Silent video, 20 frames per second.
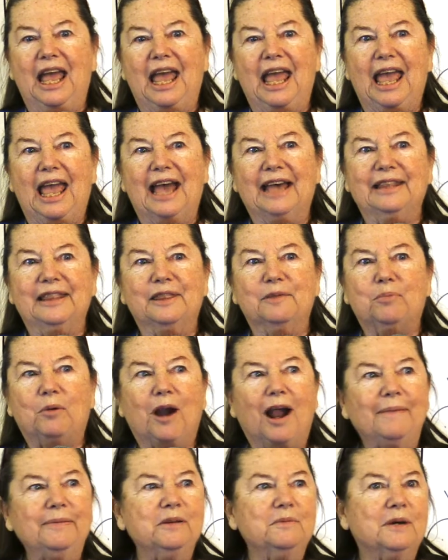And the
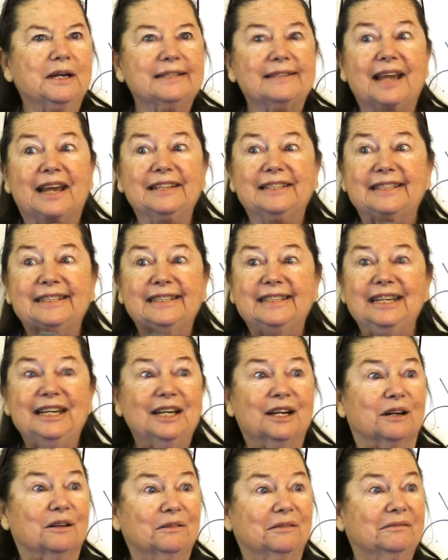problem was I
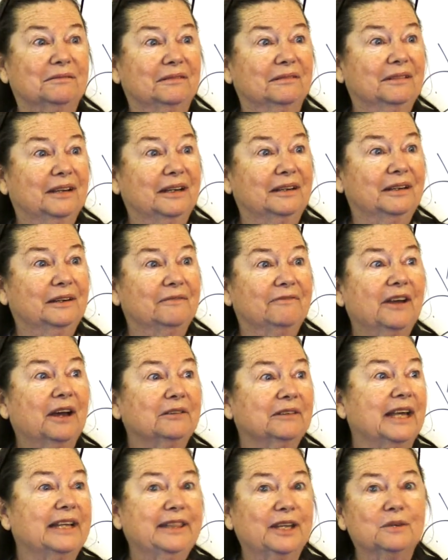still
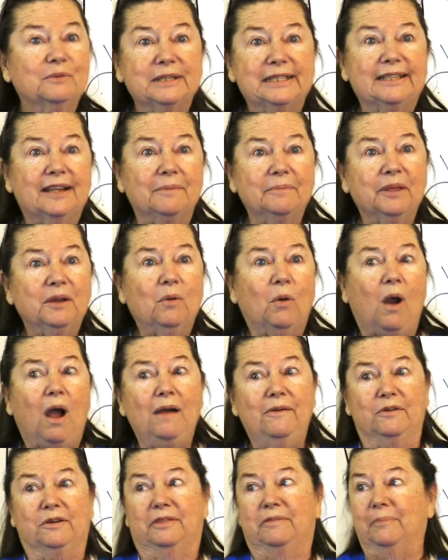felt like there was something
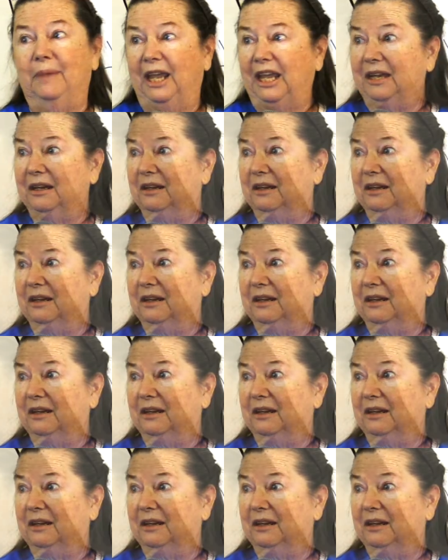wrong with me.